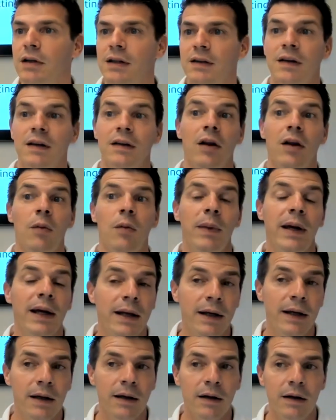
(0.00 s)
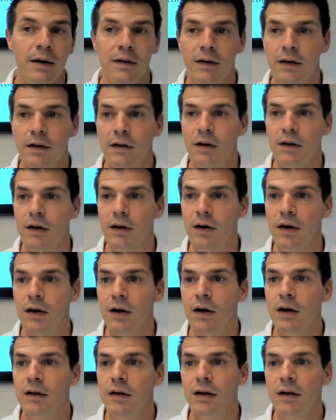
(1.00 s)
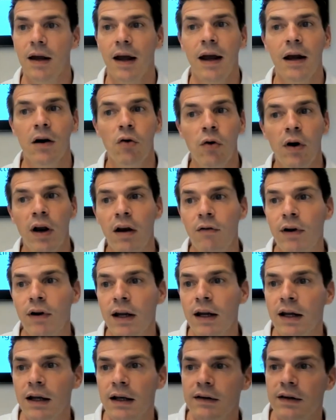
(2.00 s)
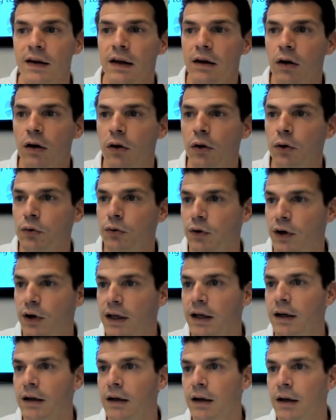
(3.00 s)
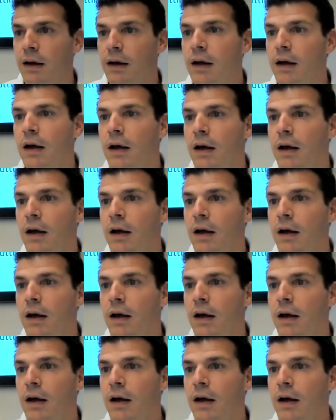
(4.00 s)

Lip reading: Is it the milling? Is it the engraving? Is it the threading?